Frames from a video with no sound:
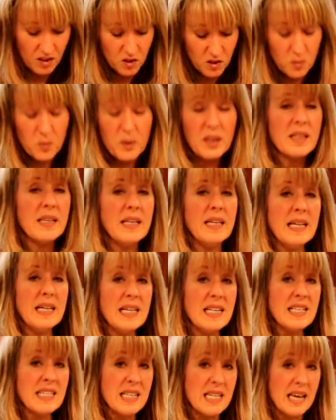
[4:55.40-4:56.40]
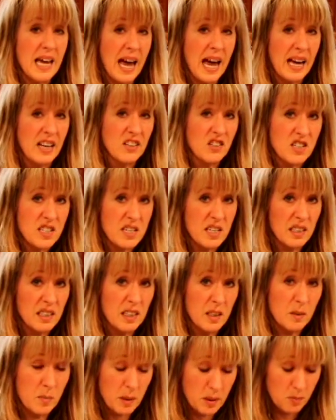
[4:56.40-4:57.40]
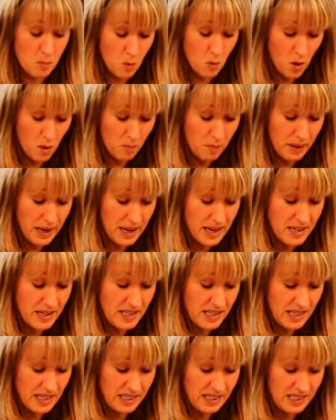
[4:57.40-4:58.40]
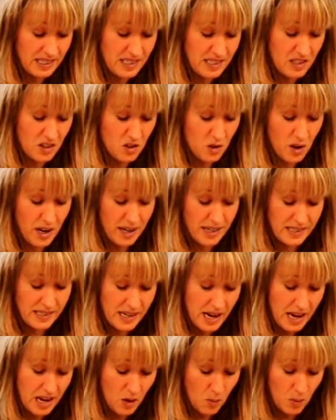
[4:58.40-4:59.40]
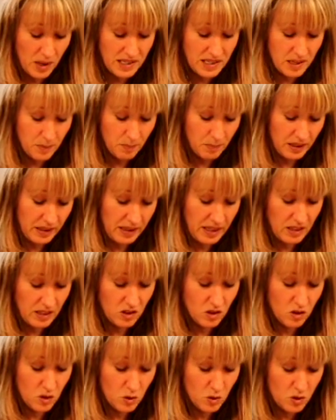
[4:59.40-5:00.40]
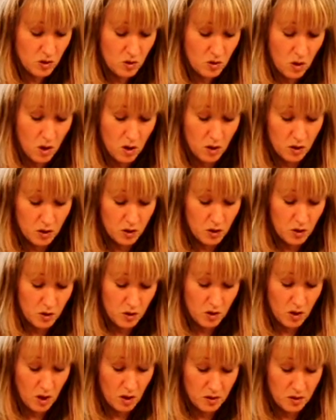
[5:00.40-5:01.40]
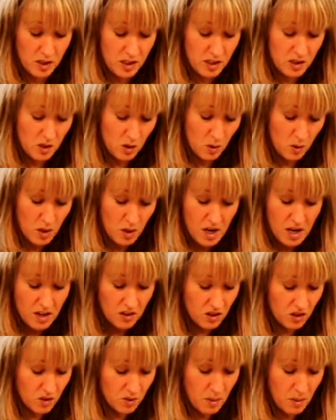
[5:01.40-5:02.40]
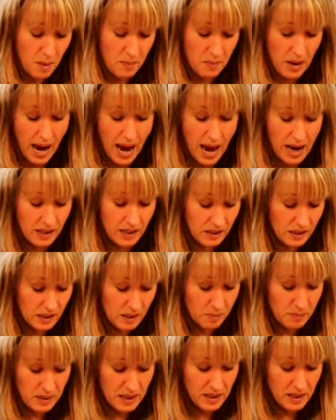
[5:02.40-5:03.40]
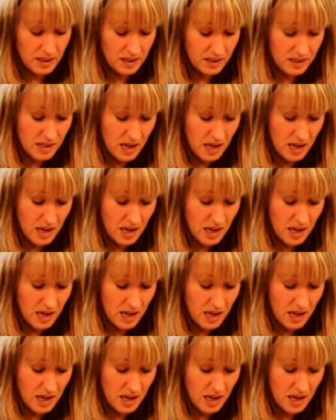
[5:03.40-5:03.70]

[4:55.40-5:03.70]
It's really easy to add just a little bit more base than it is to try and take away something that's too strong or too salty. So just remember, add a little bit at a